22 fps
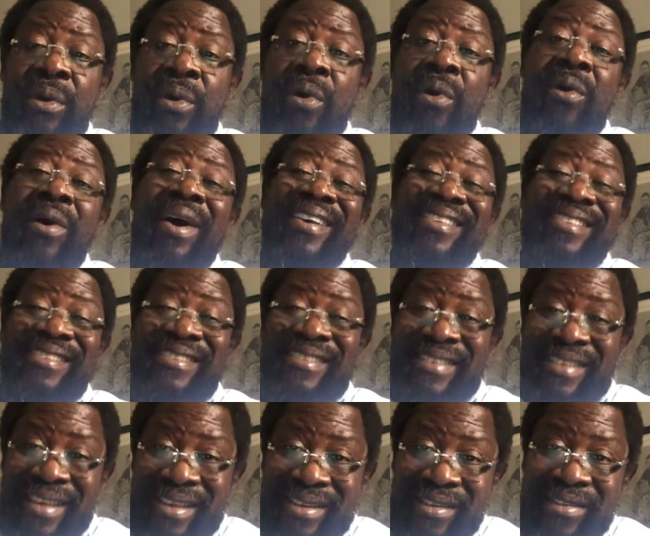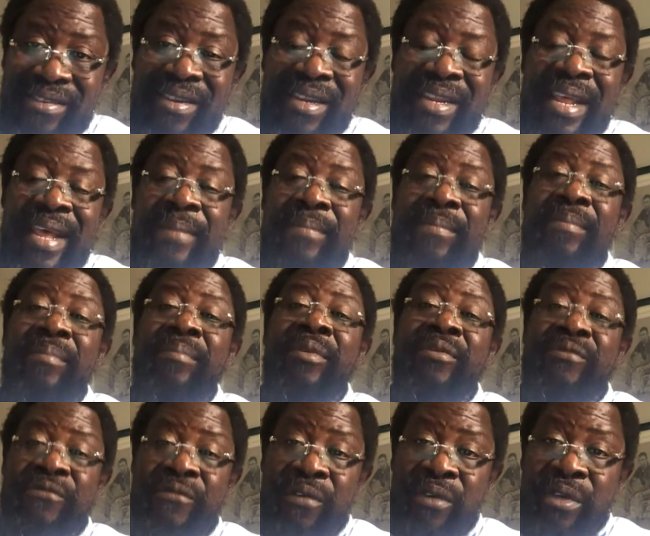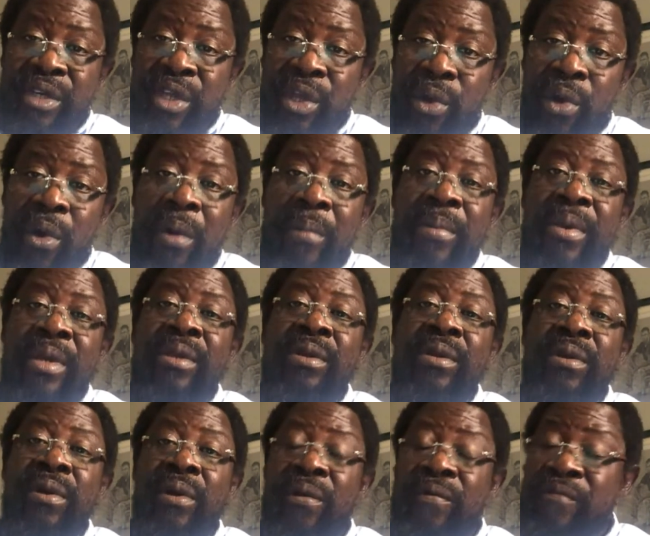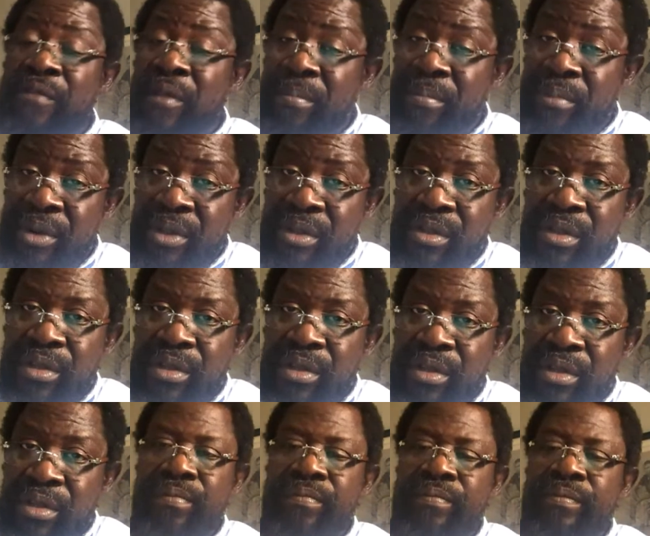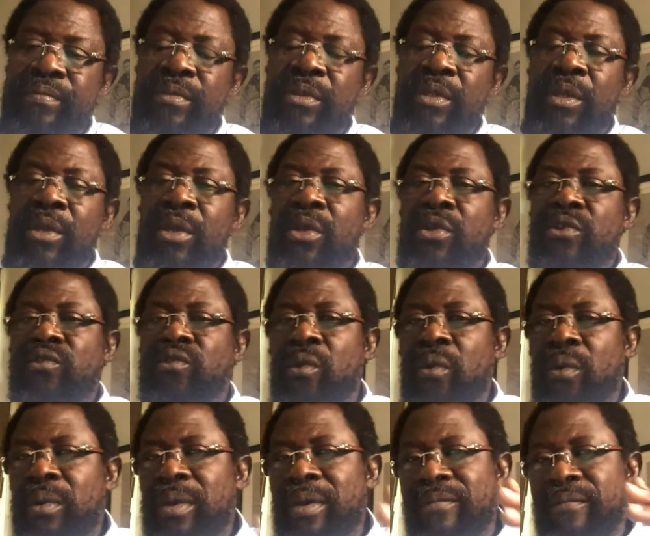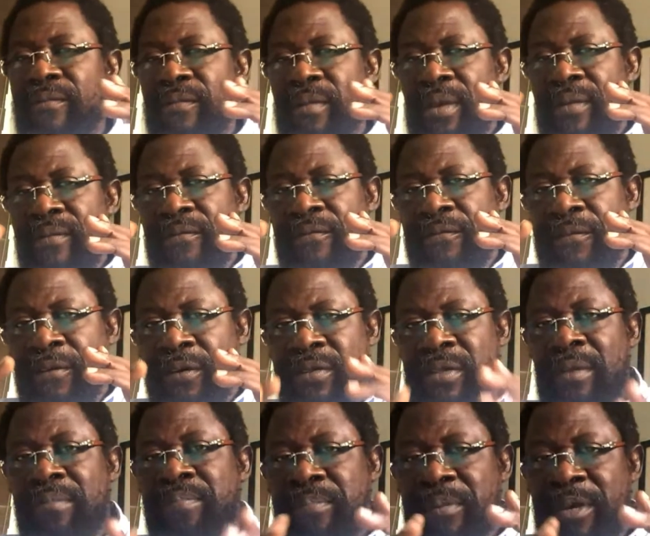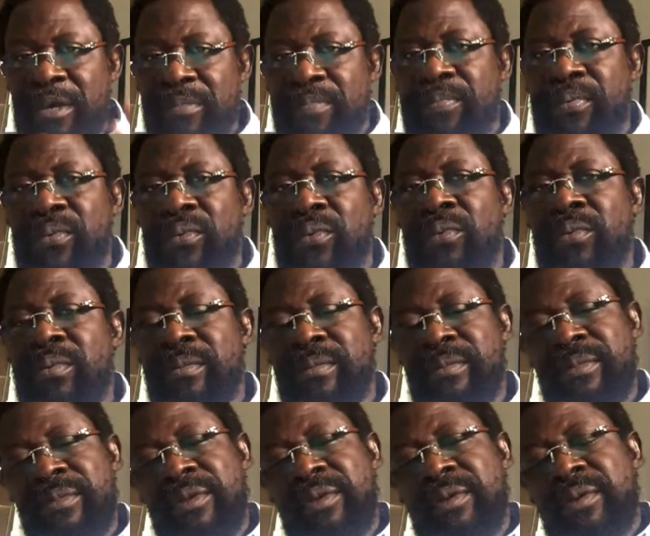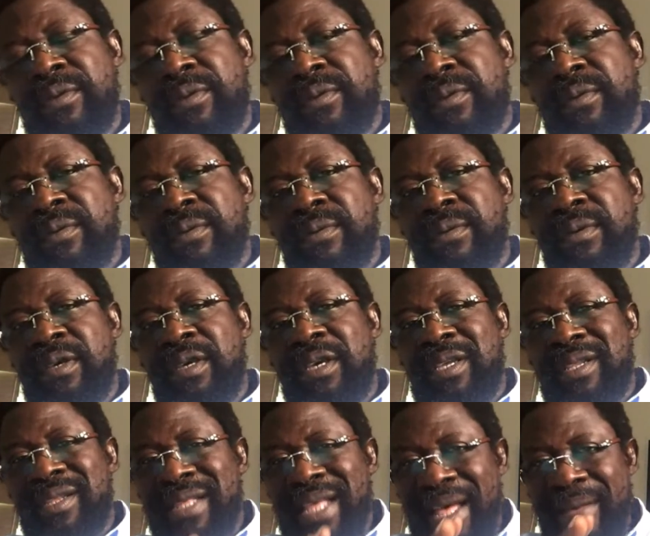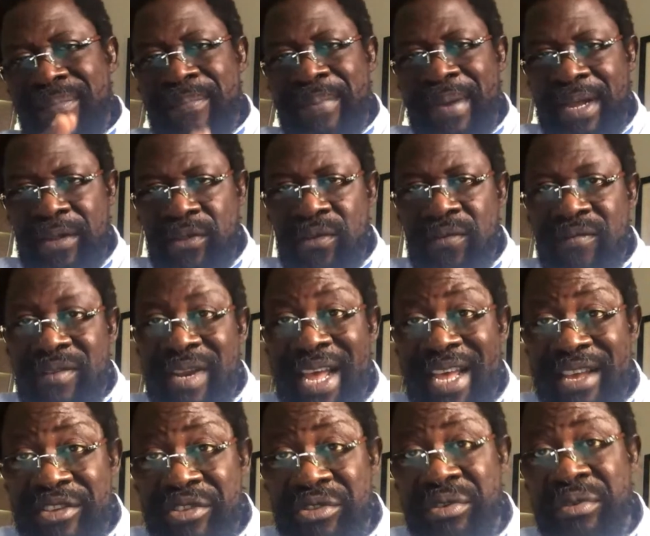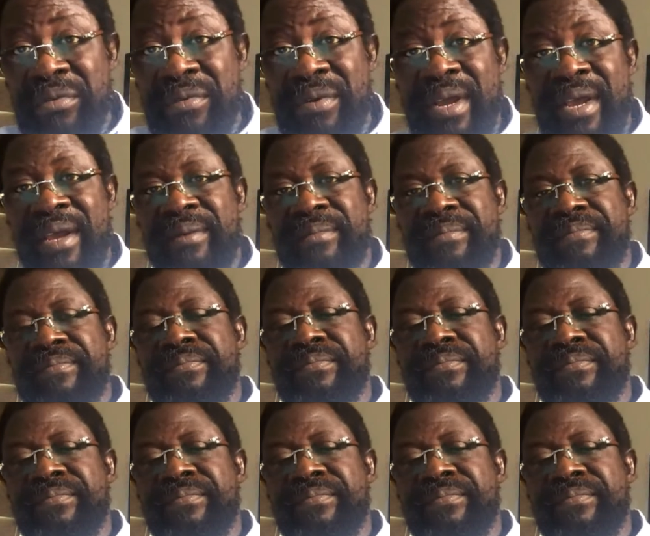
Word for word: or assailed them before the coming of the British. So for the people in that part of Nigeria,